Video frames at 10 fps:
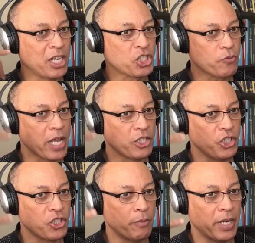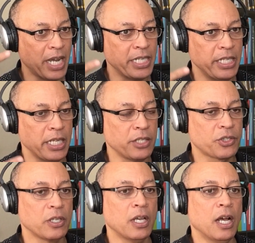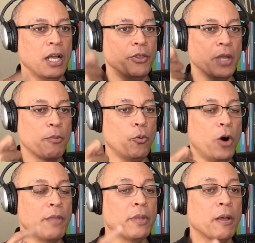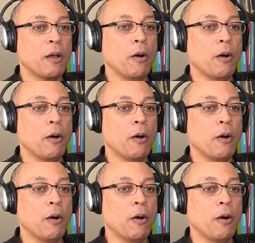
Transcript: strategies and my ideas. Number one,